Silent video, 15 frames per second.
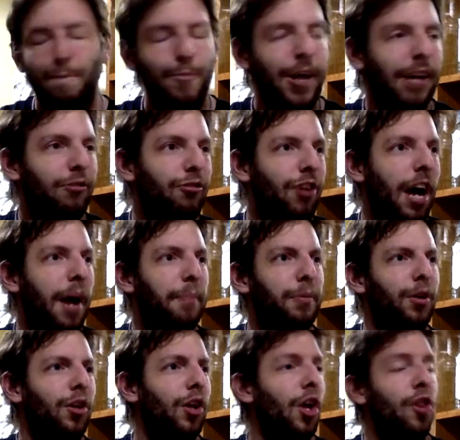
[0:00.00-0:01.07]
Next
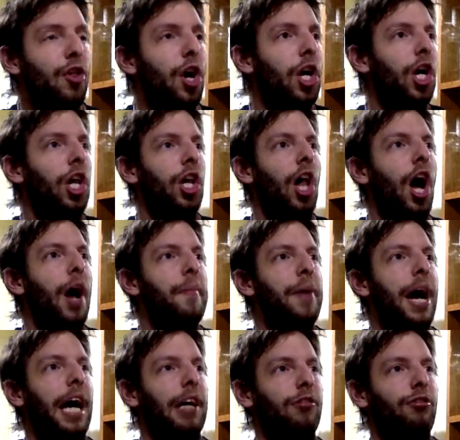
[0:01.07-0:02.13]
chapter, the
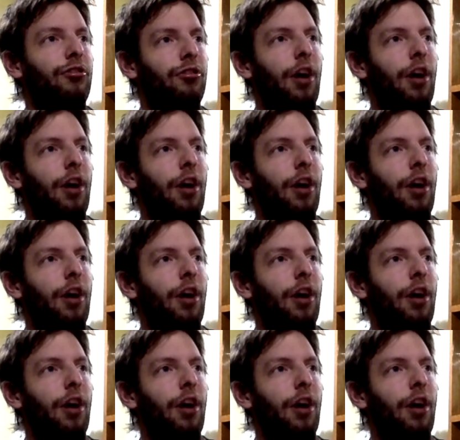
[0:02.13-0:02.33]
climax,